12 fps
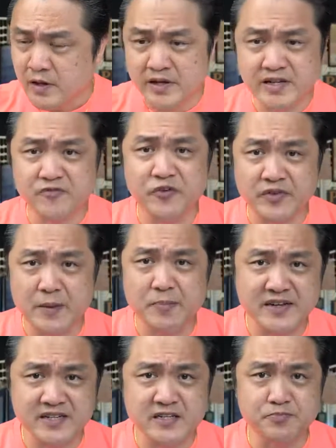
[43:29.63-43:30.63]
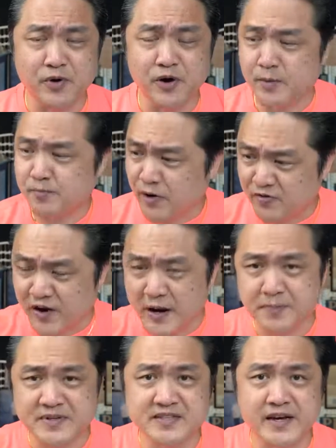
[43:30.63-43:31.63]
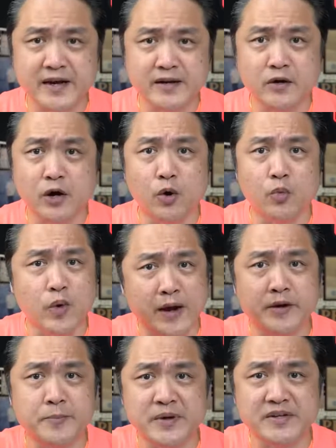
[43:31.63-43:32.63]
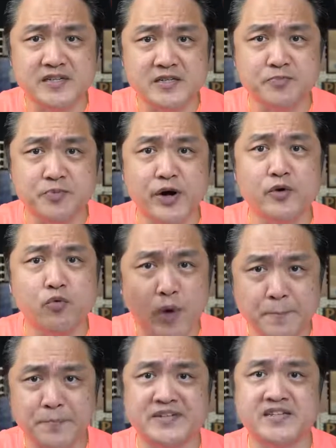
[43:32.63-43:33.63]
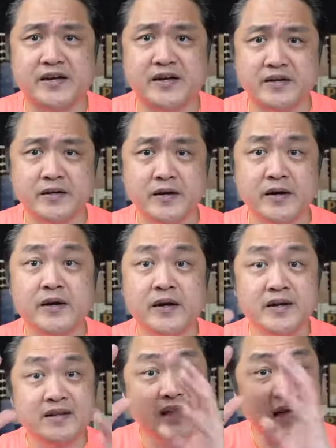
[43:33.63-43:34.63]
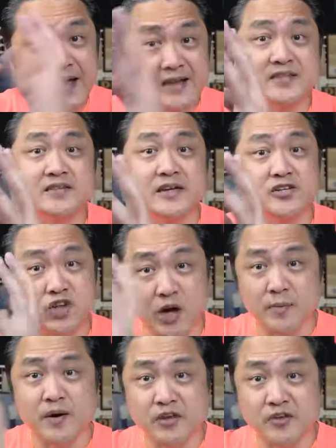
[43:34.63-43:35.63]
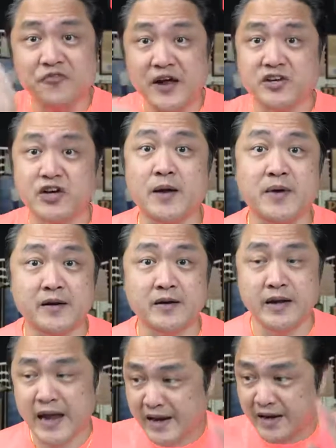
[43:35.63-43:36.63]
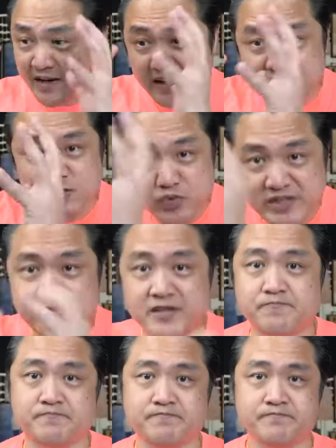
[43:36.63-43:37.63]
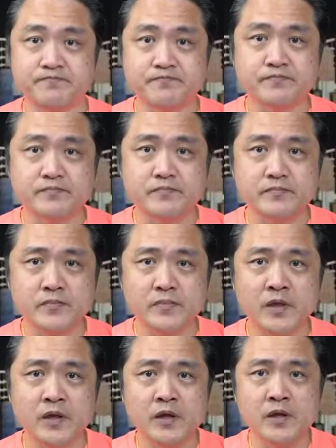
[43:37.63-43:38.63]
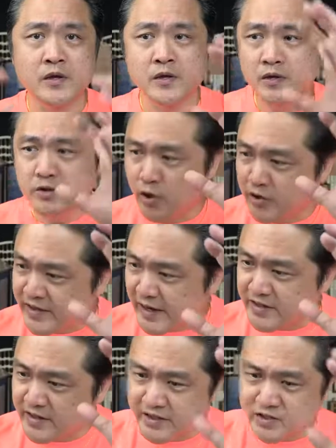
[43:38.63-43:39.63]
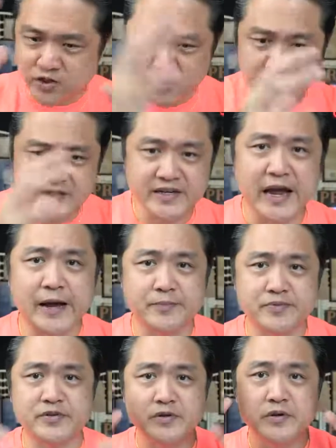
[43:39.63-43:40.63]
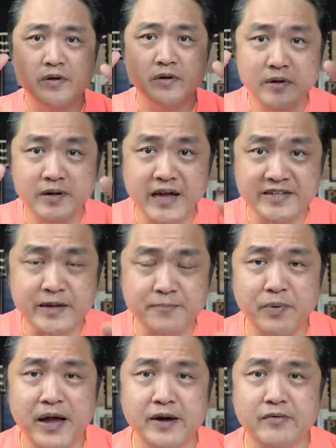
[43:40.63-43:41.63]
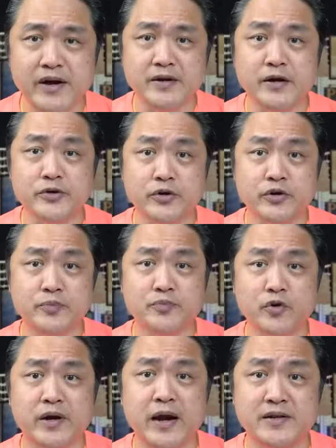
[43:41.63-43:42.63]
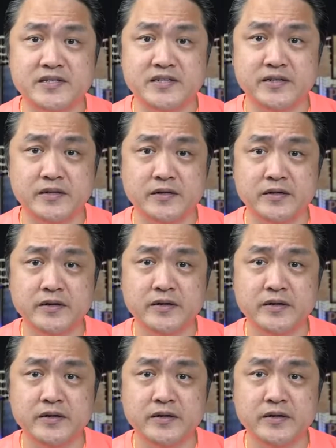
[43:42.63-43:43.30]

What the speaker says: Is it 50 basis point, 0.5%, or 100 basis point, 1%? That's the job of the Fed chairman and his wisdom. So you take these three steps, let's apply it right now to cryptocurrency.